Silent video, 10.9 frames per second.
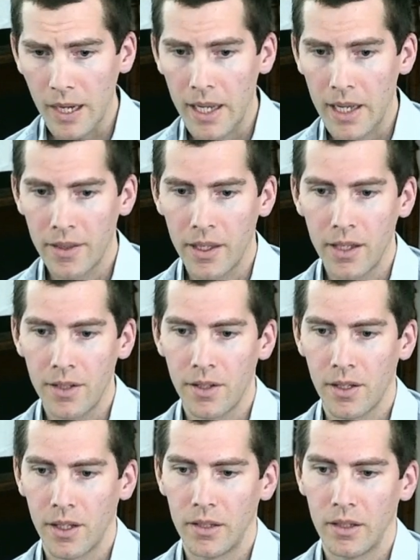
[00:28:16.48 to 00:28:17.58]
are things
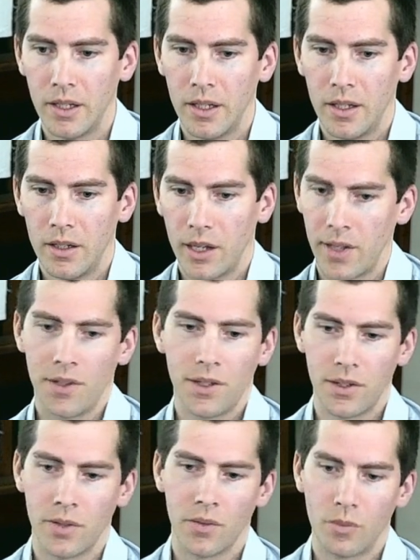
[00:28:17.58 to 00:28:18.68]
that are
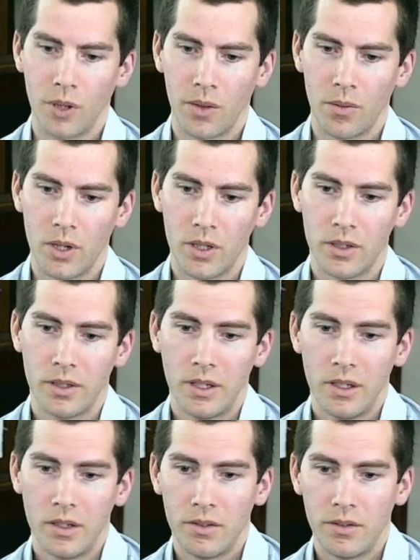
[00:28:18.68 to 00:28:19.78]
consistent with what
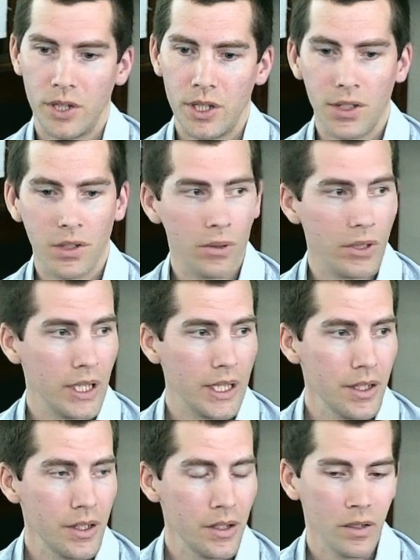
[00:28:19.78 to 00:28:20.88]
Jesus would
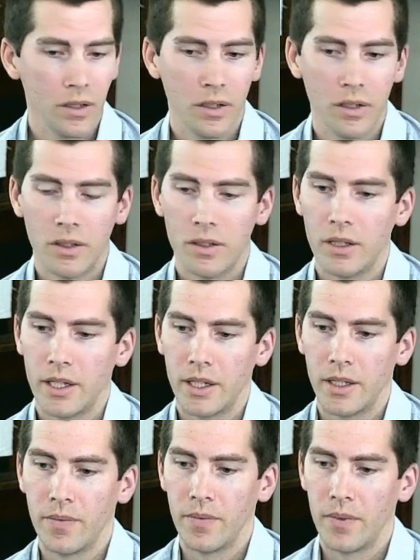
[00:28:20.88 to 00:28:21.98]
teach.
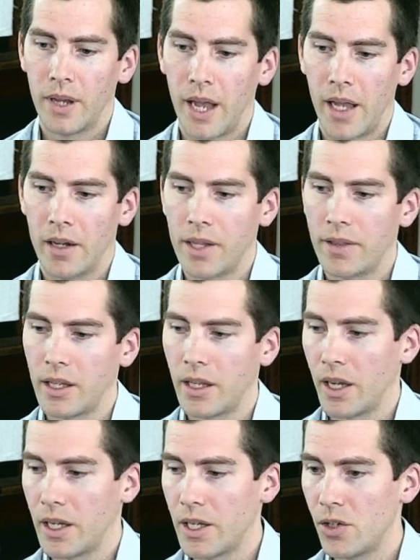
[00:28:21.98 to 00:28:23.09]
And I think
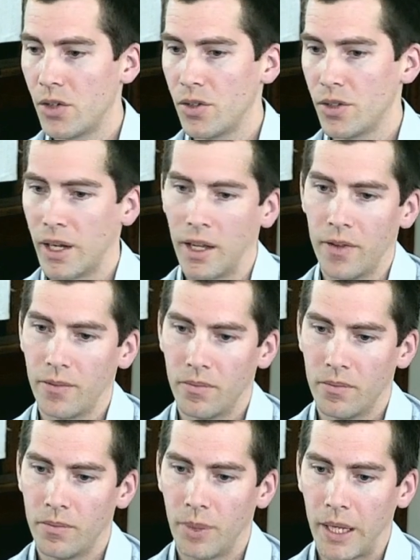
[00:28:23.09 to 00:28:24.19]
are issues that have
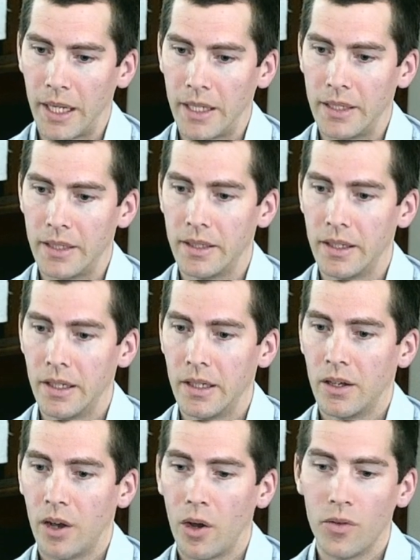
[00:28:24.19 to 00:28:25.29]
been
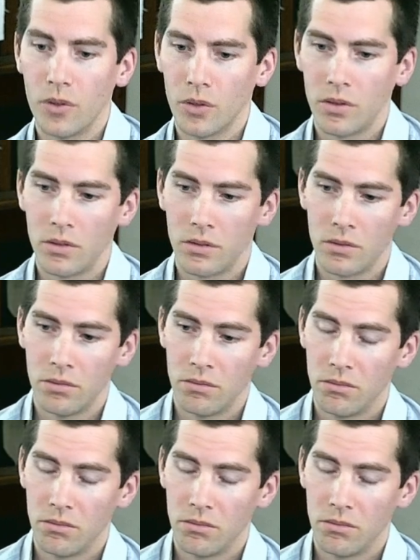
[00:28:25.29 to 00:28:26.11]
overall